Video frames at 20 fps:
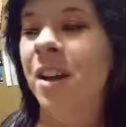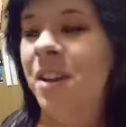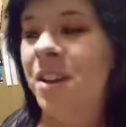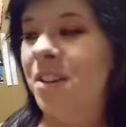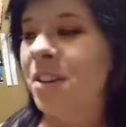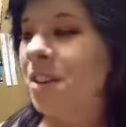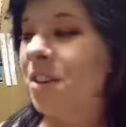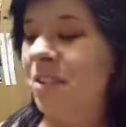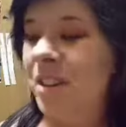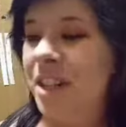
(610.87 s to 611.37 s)
You
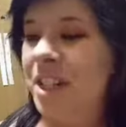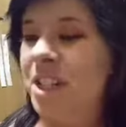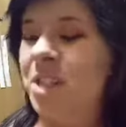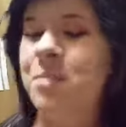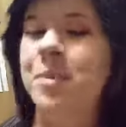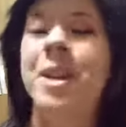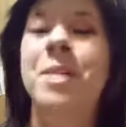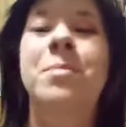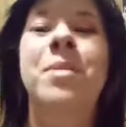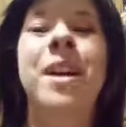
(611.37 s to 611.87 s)
can reach
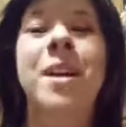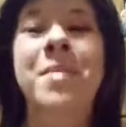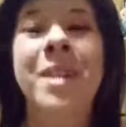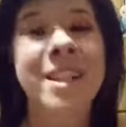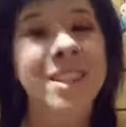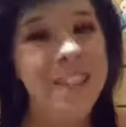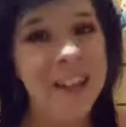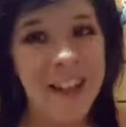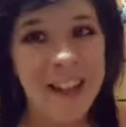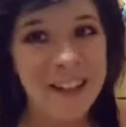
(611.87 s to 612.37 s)
me pretty
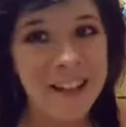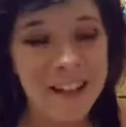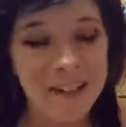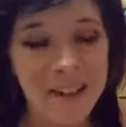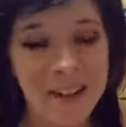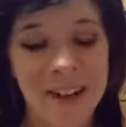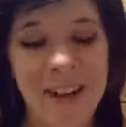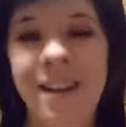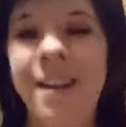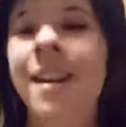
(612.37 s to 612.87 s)
much
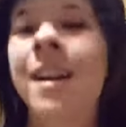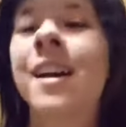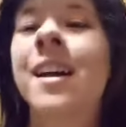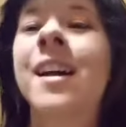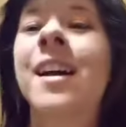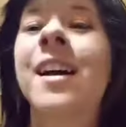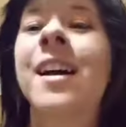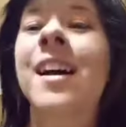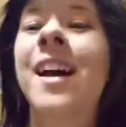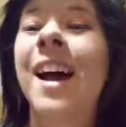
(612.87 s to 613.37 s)
anywhere.
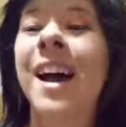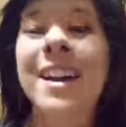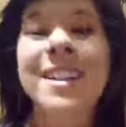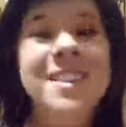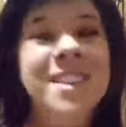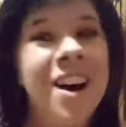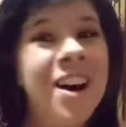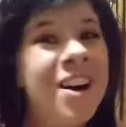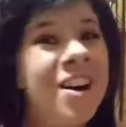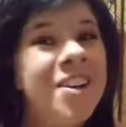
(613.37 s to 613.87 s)
As
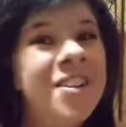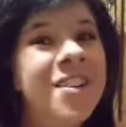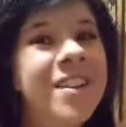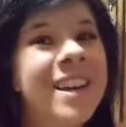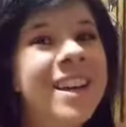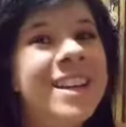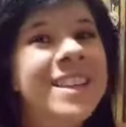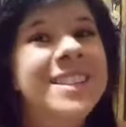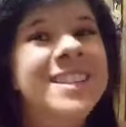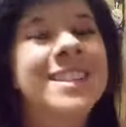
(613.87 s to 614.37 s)

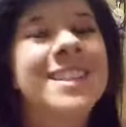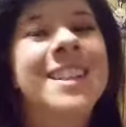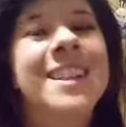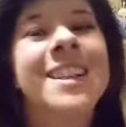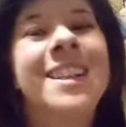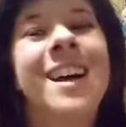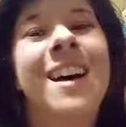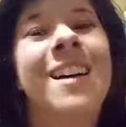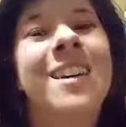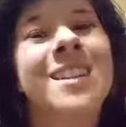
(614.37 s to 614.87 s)
always,
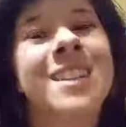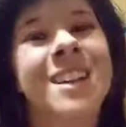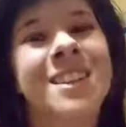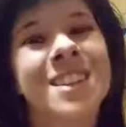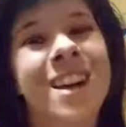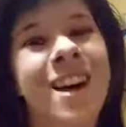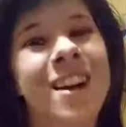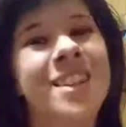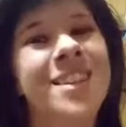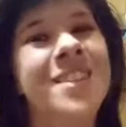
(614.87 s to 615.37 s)
I'll talk
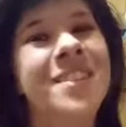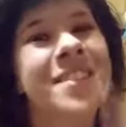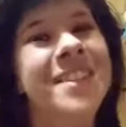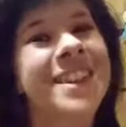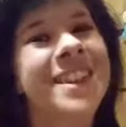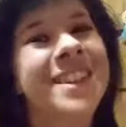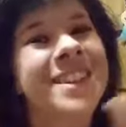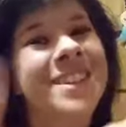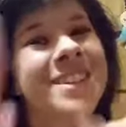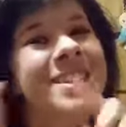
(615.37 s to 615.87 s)
to all of
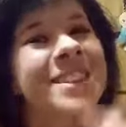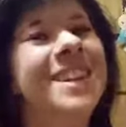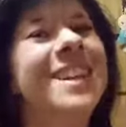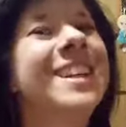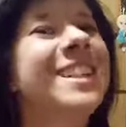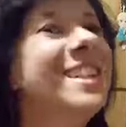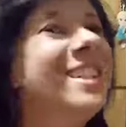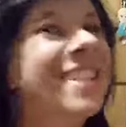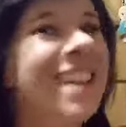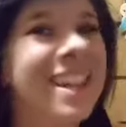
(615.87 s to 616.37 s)
you
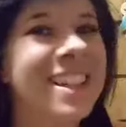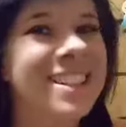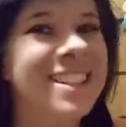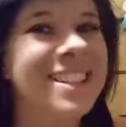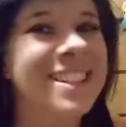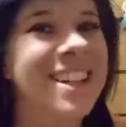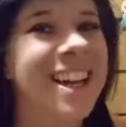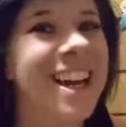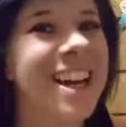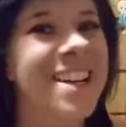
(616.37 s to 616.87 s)
next
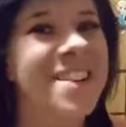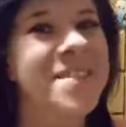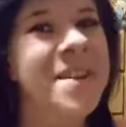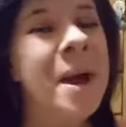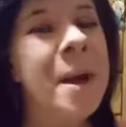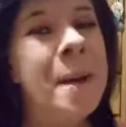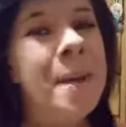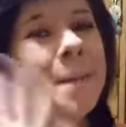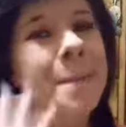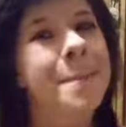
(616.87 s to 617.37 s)
time.
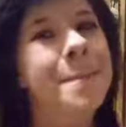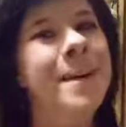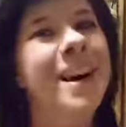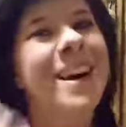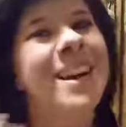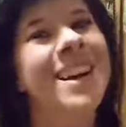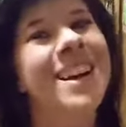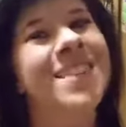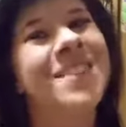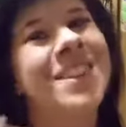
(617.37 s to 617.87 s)
Bye
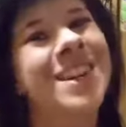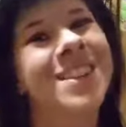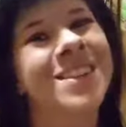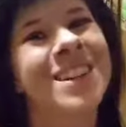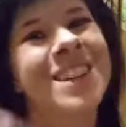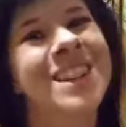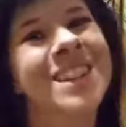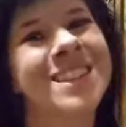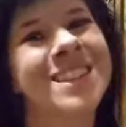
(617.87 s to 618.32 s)
everyone.